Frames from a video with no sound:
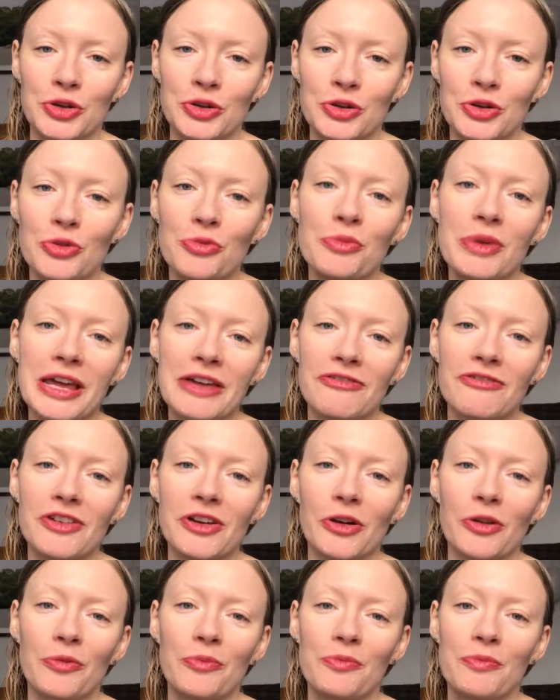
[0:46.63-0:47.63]
you may
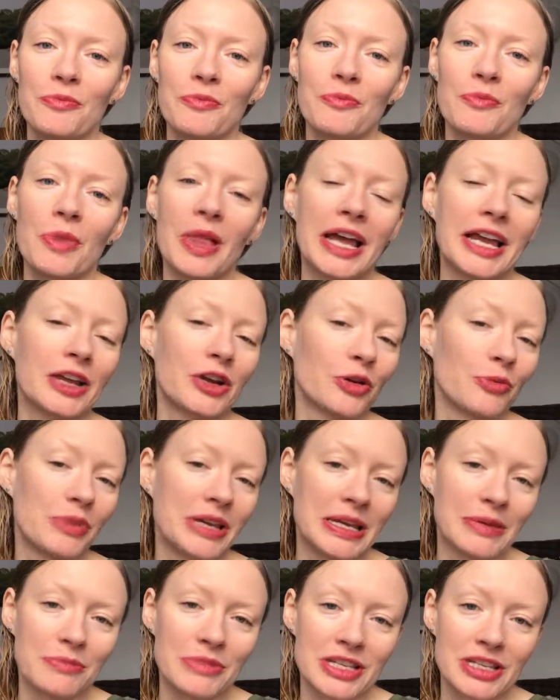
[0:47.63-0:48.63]
feel like you're
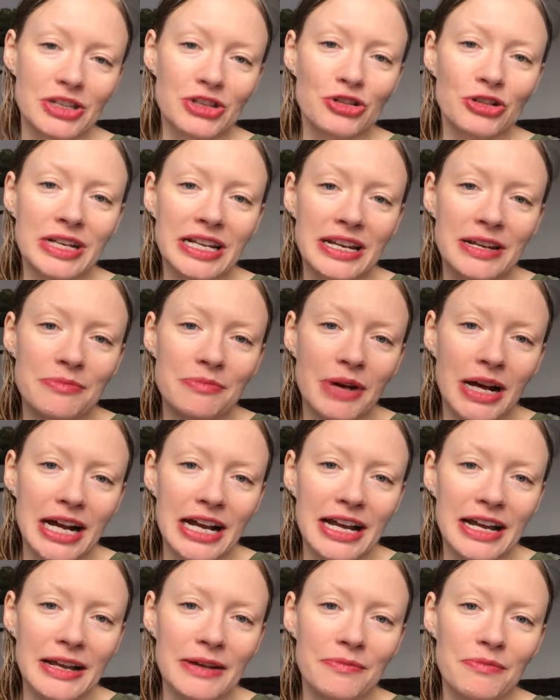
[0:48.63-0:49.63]
being mistreated
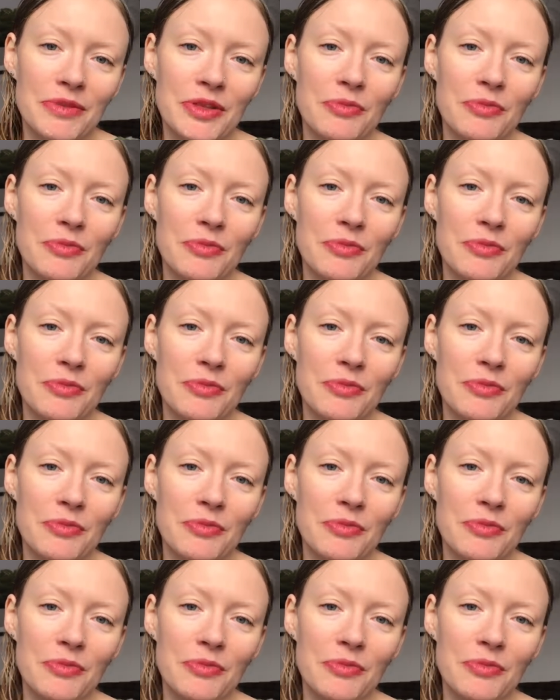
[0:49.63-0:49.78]
by